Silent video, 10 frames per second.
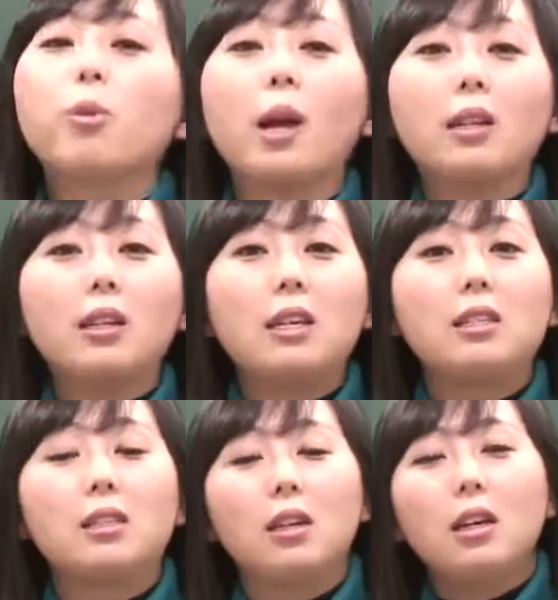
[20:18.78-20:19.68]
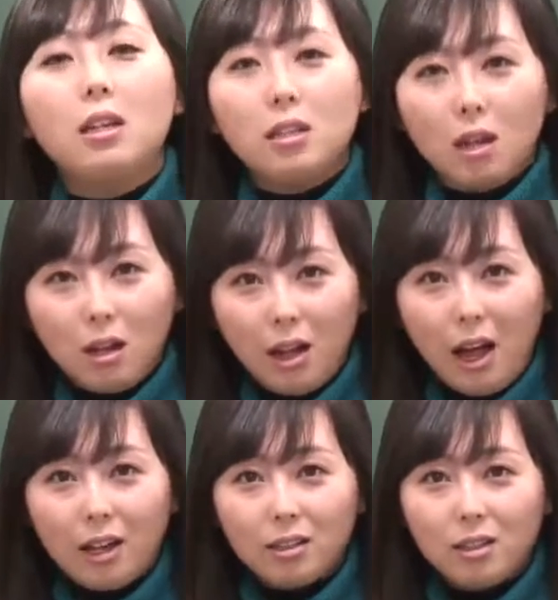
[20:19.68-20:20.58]
practiced a
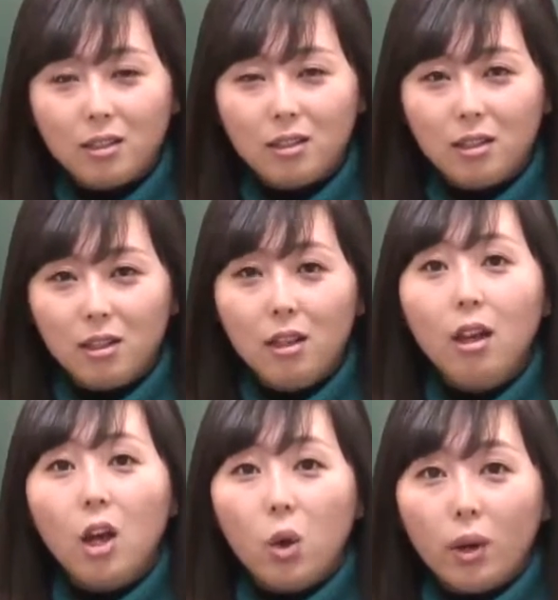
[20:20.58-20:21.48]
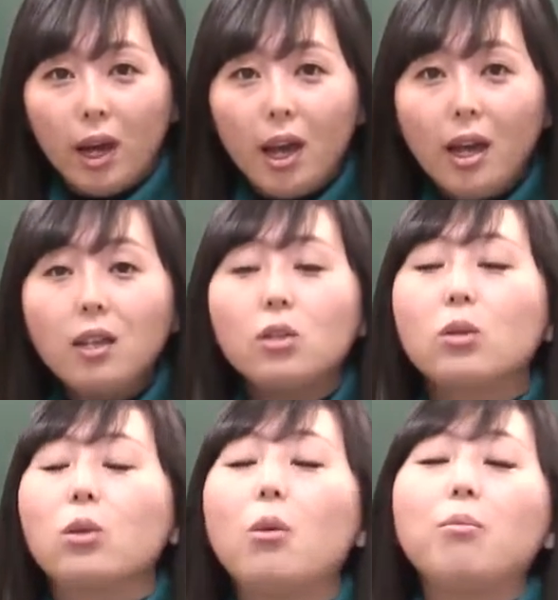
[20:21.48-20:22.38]
lot. Okay, so
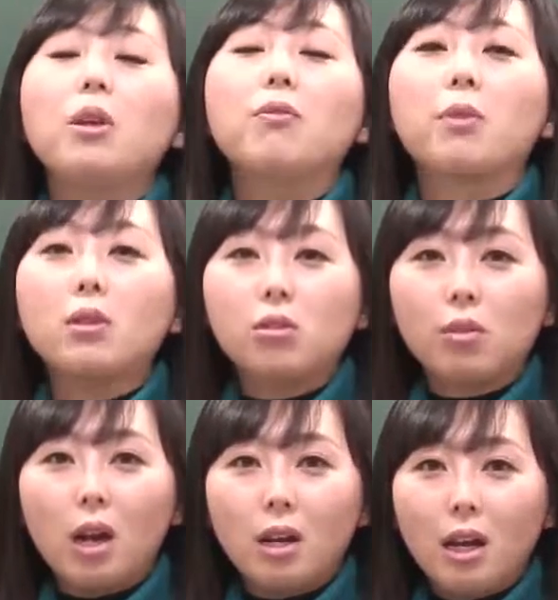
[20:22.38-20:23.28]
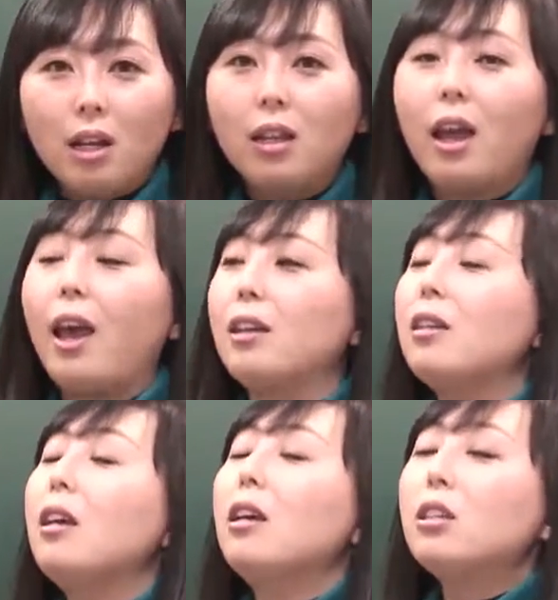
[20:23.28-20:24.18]
don't be frustrated and
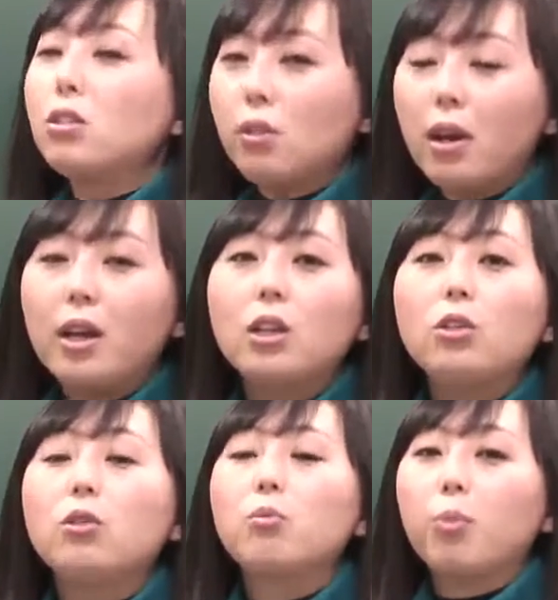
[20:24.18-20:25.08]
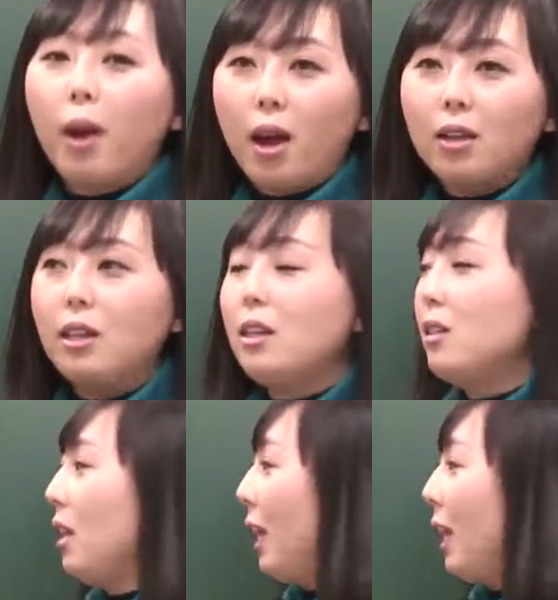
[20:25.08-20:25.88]
try to practice